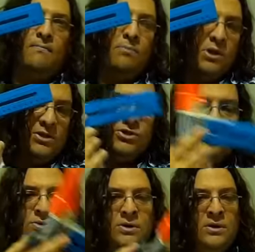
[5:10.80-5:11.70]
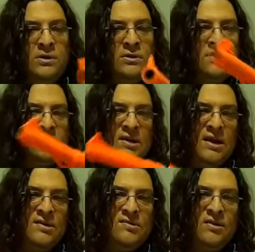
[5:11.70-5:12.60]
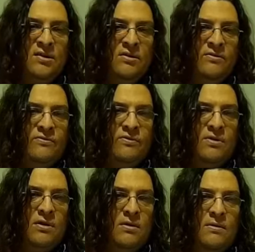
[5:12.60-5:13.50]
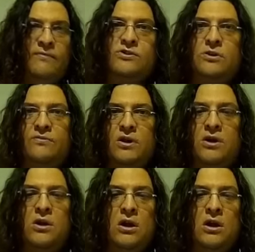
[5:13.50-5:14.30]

plunger the size of a sharp fire,